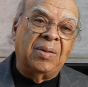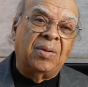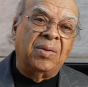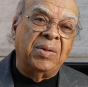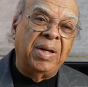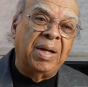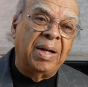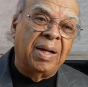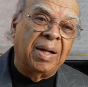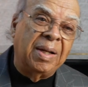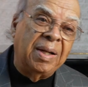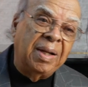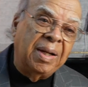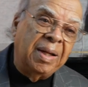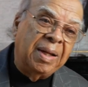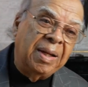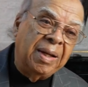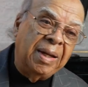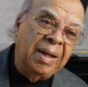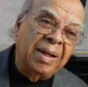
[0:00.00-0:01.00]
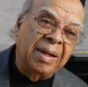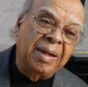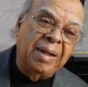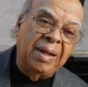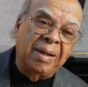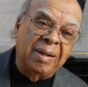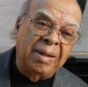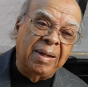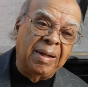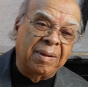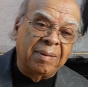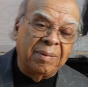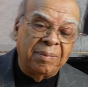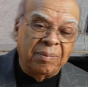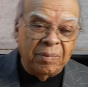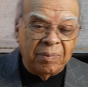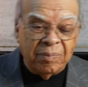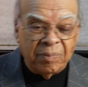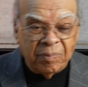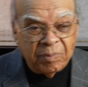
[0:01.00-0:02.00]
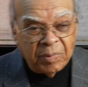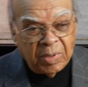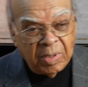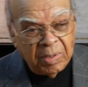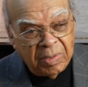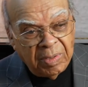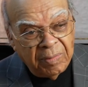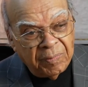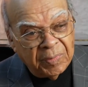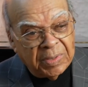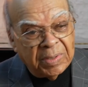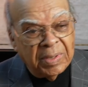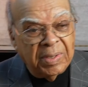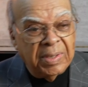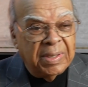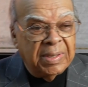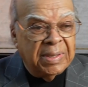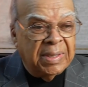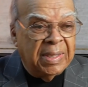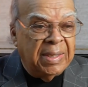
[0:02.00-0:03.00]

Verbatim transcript: at oh, Howard yeah. or yeah yeah yeah the, the fraternities